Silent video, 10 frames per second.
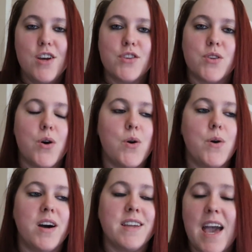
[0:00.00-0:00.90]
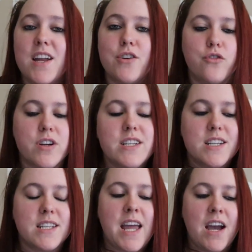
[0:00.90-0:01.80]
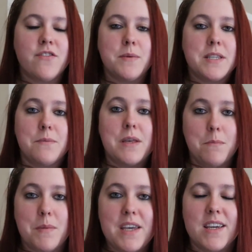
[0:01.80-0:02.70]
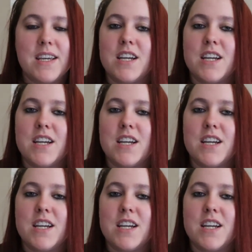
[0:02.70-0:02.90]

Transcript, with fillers: So again, grit doesn't have to be something big.